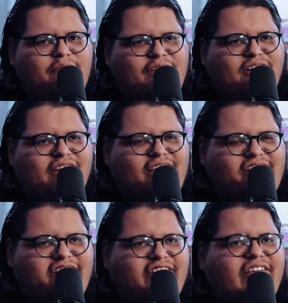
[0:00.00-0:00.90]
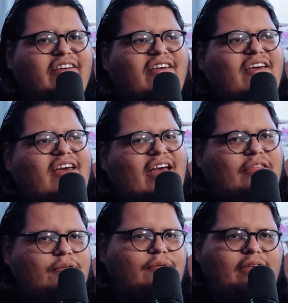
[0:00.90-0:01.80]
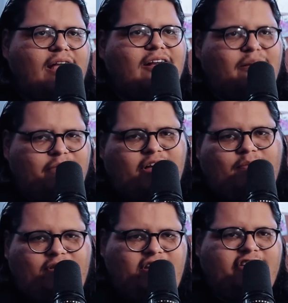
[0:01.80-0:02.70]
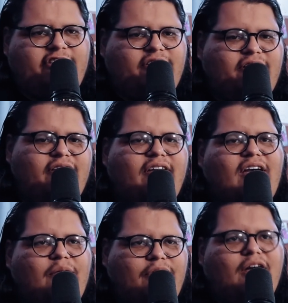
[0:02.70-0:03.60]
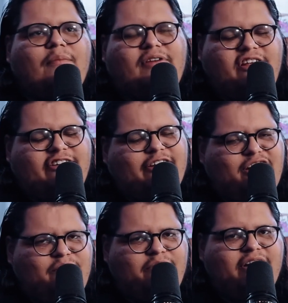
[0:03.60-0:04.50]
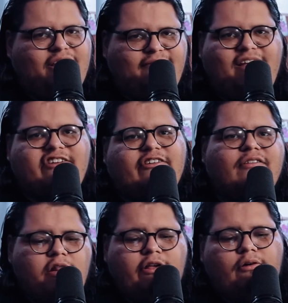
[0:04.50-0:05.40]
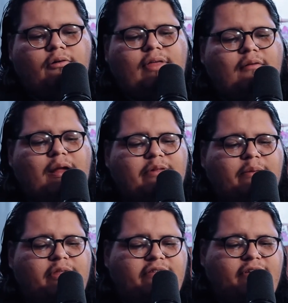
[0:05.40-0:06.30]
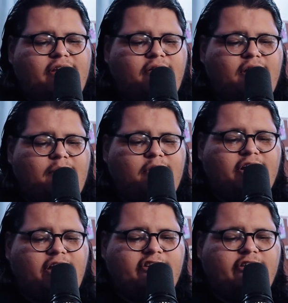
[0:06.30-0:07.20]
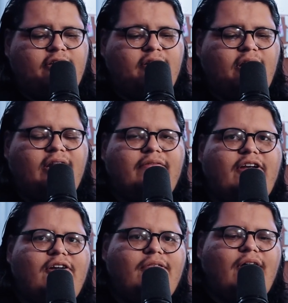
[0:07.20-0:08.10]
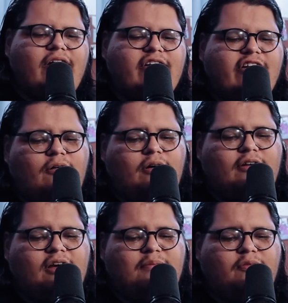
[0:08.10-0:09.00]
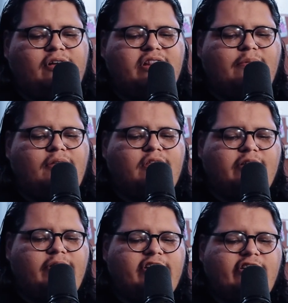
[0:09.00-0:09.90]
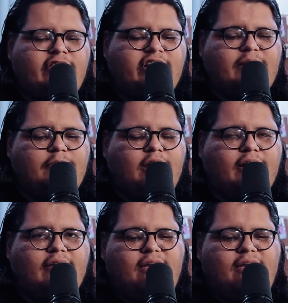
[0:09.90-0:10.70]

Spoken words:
that meet our needs, and through that comes competition, and with competition comes innovation. So that wraps up this video game discussion. I'd love to hear your thoughts or talking points about the Switch and the Steam Deck.